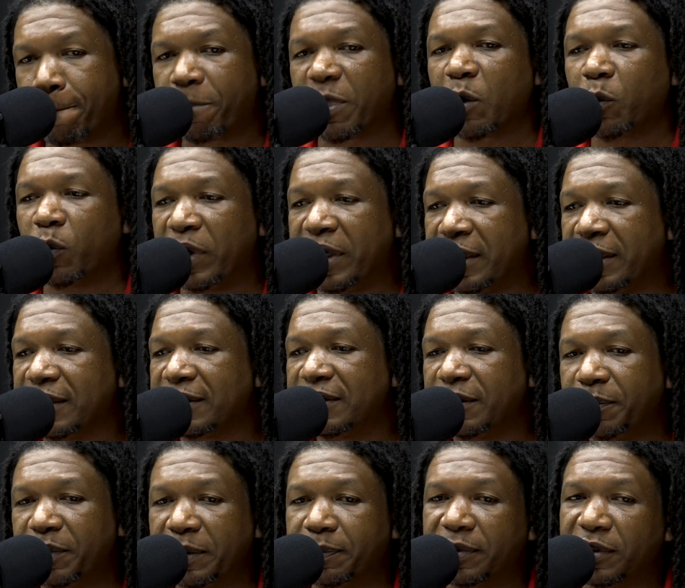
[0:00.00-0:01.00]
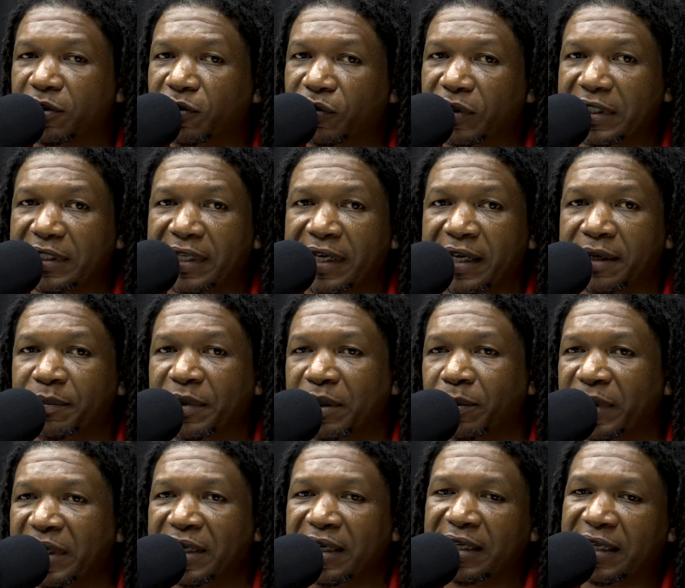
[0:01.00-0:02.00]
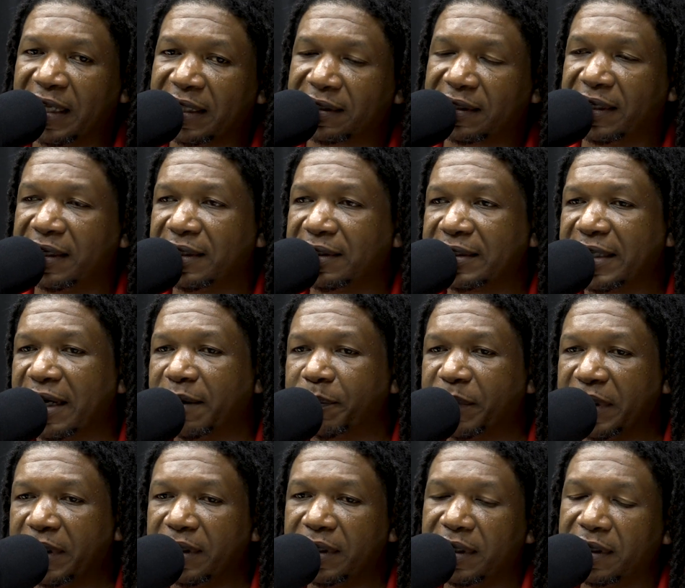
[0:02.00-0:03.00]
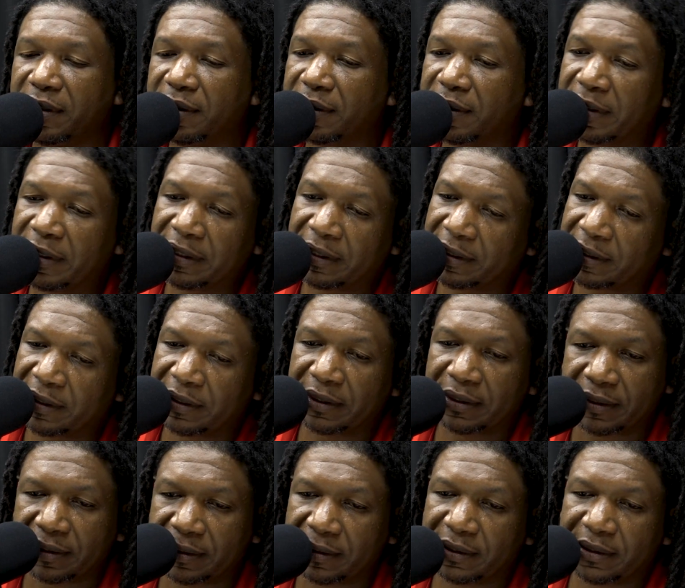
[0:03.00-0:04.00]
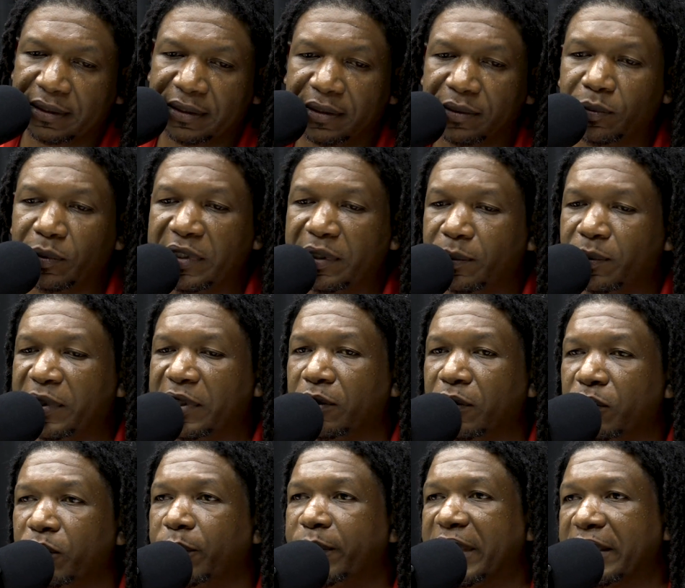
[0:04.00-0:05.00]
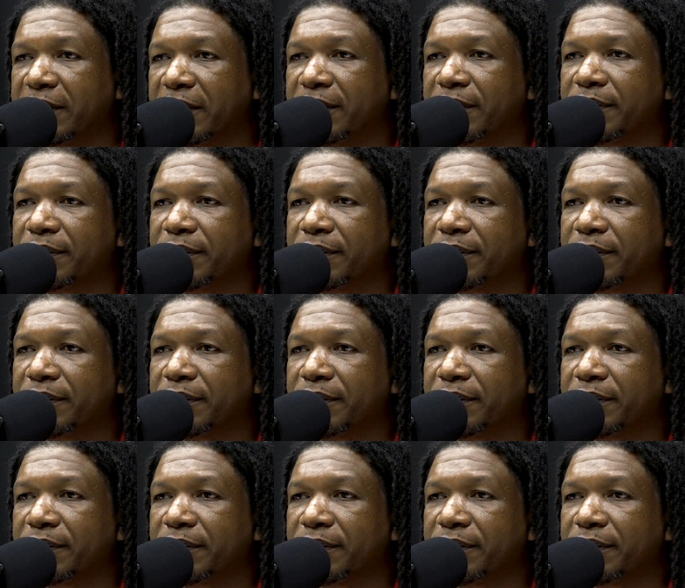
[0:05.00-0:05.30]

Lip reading: The way you see people treat them, the way you let things happen, and we could do better.